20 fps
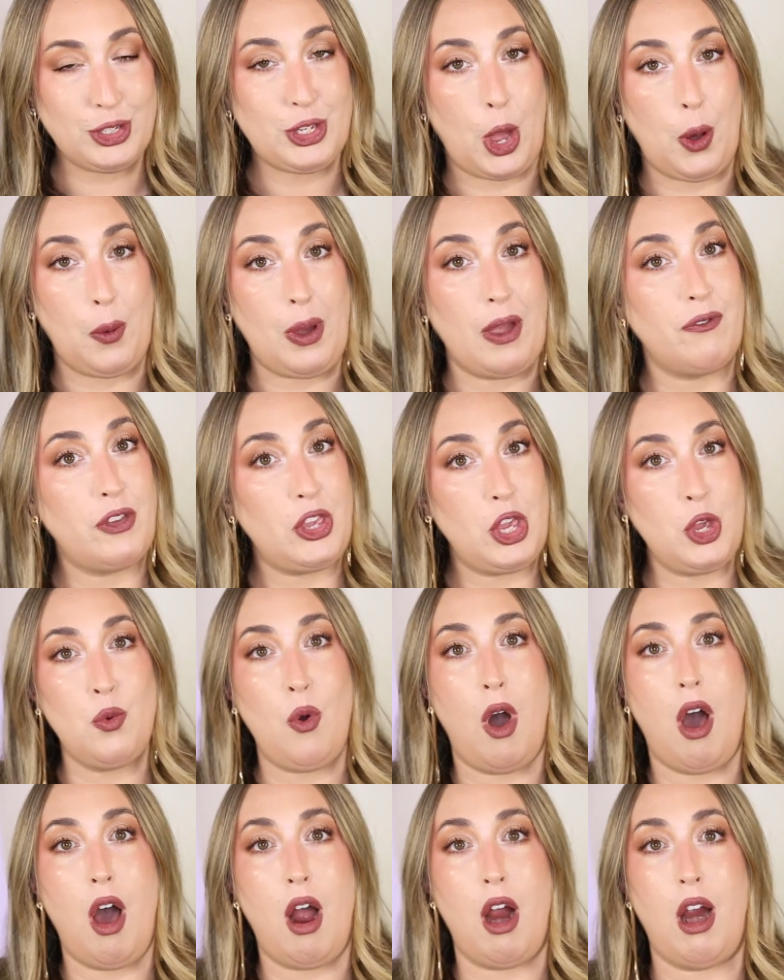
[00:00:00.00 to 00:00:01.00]
So if
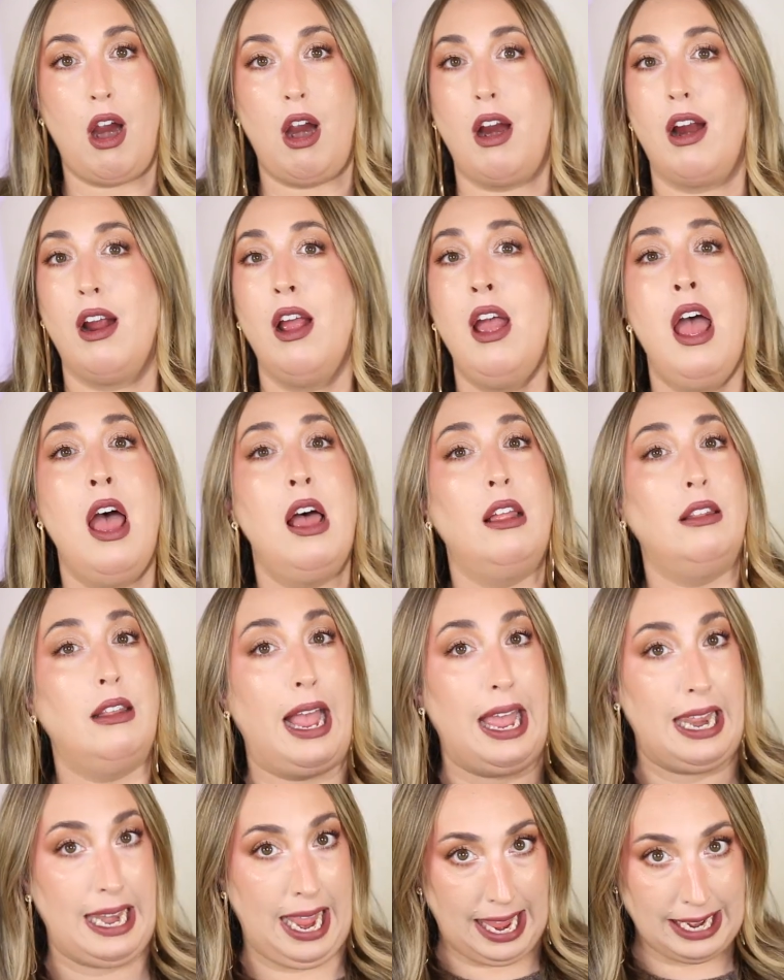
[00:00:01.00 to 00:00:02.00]
you are
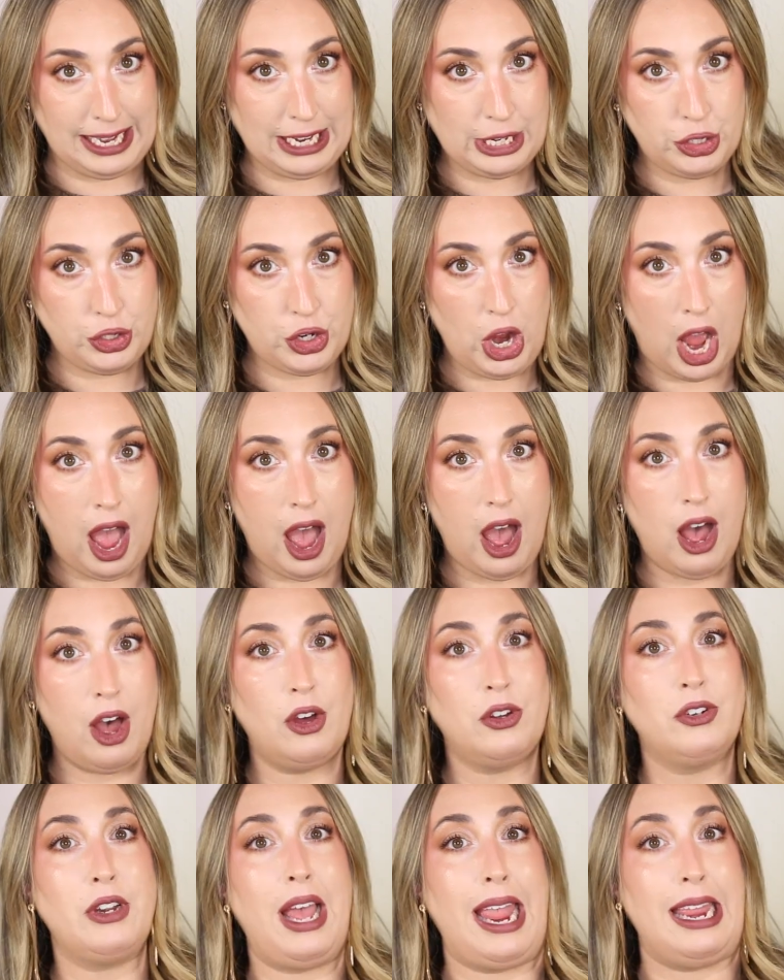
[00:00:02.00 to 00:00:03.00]
an 80s
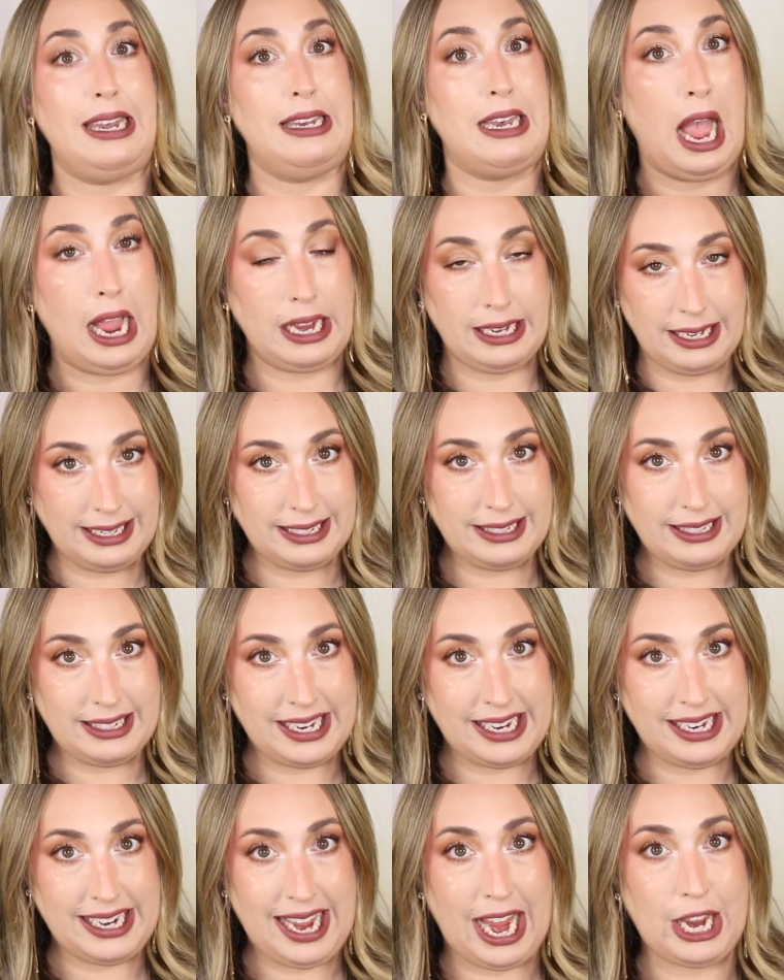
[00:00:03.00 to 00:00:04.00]
child, a 90s
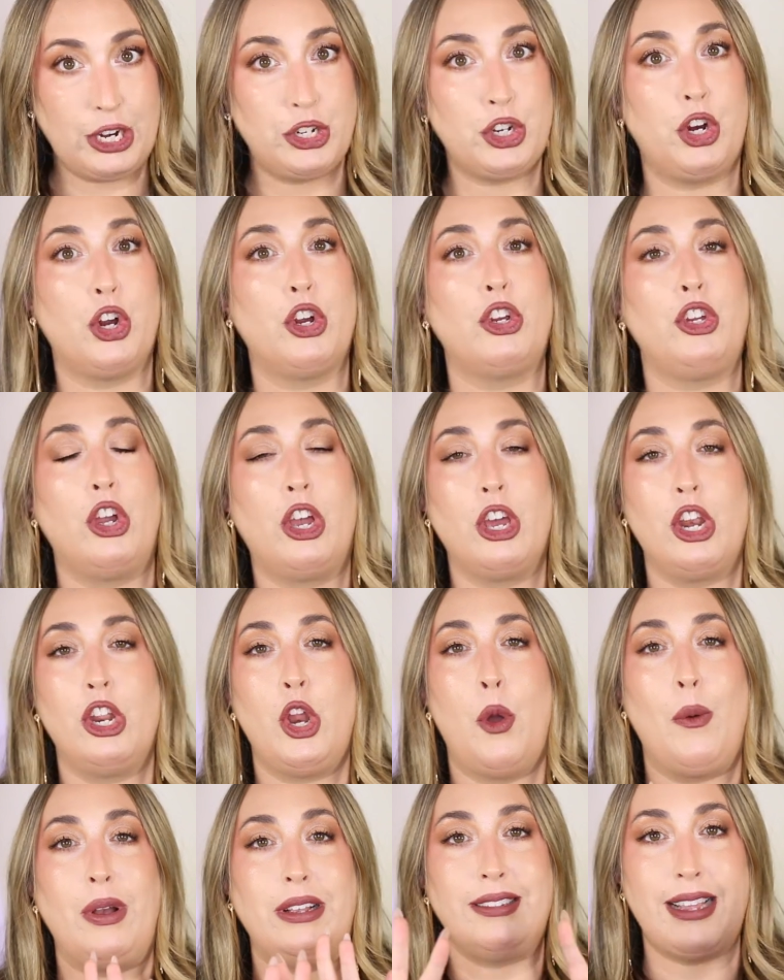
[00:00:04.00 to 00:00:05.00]
teenager, you're gonna
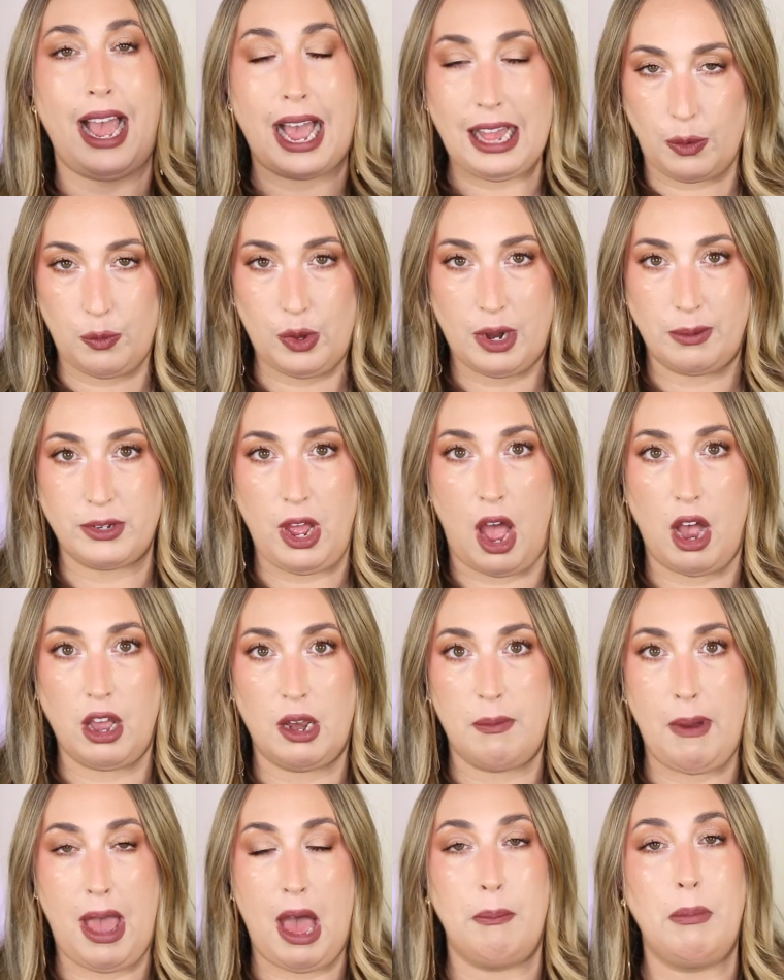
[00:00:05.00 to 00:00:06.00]
know exactly what I'm
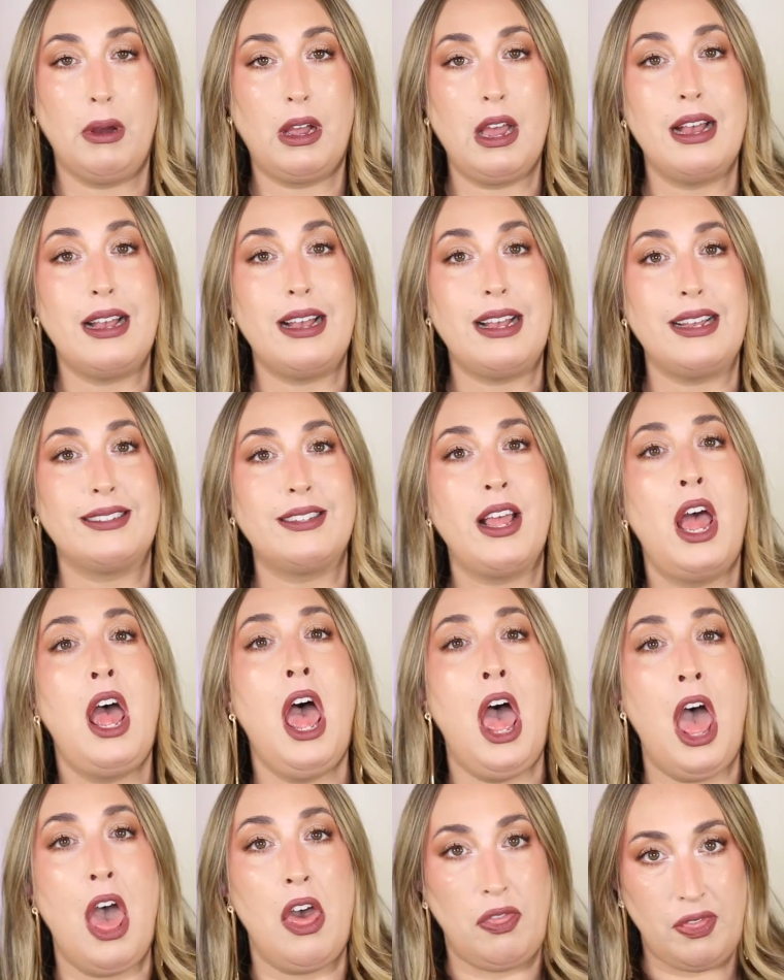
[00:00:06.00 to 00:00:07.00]
talking about because
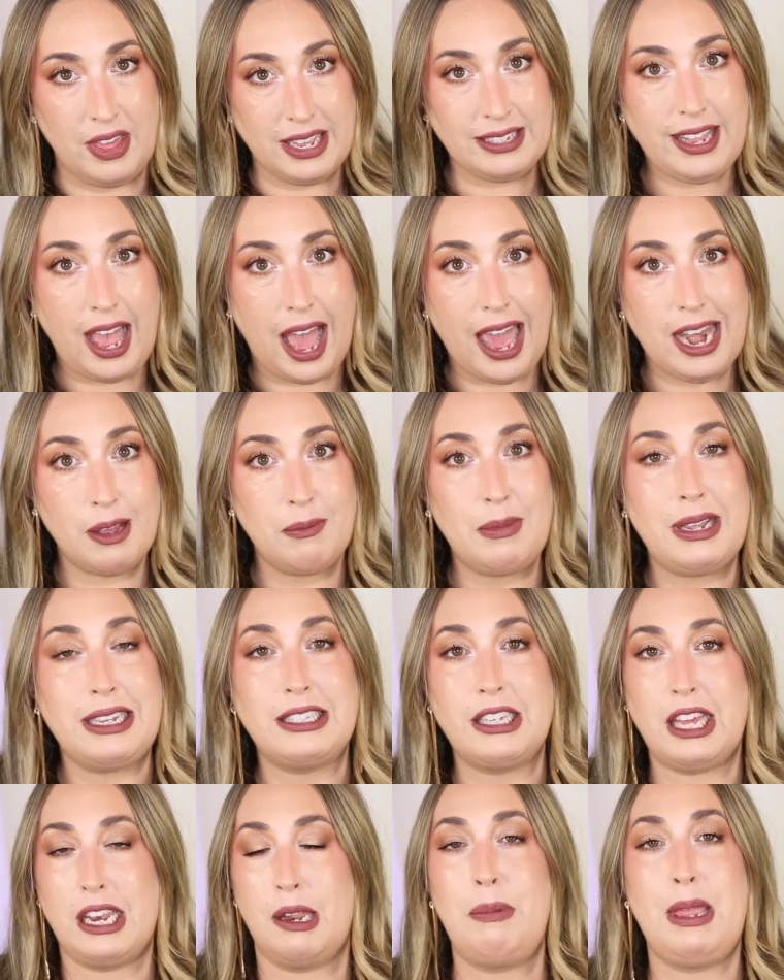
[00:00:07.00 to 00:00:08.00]
this item
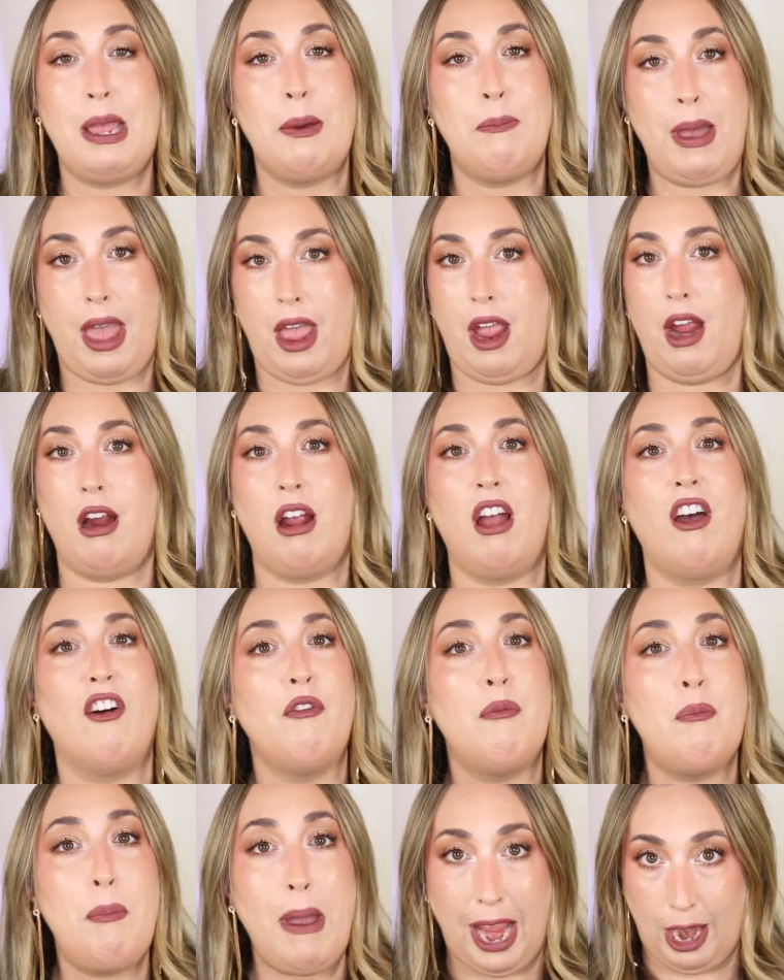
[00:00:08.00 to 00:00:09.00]
is gonna be a pair
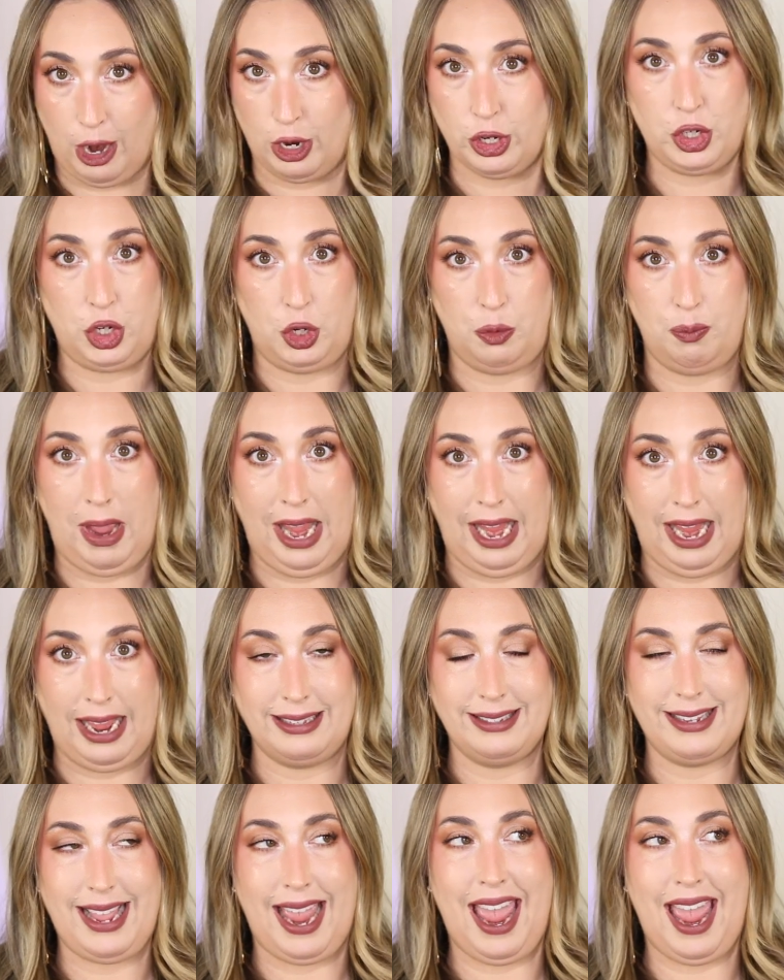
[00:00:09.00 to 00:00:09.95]
of parachute pants.